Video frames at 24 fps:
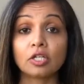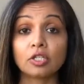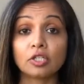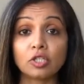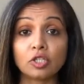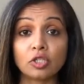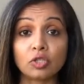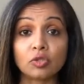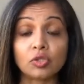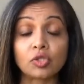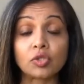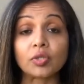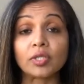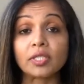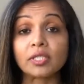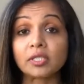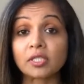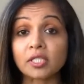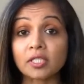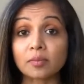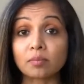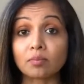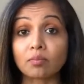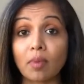due to
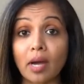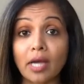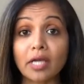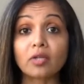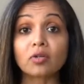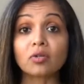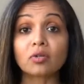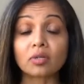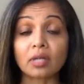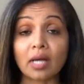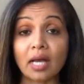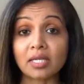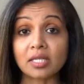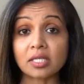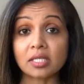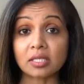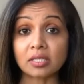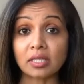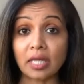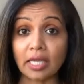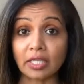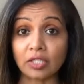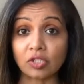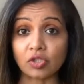its
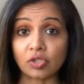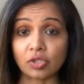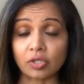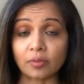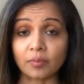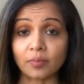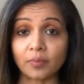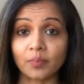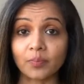microcluster nature.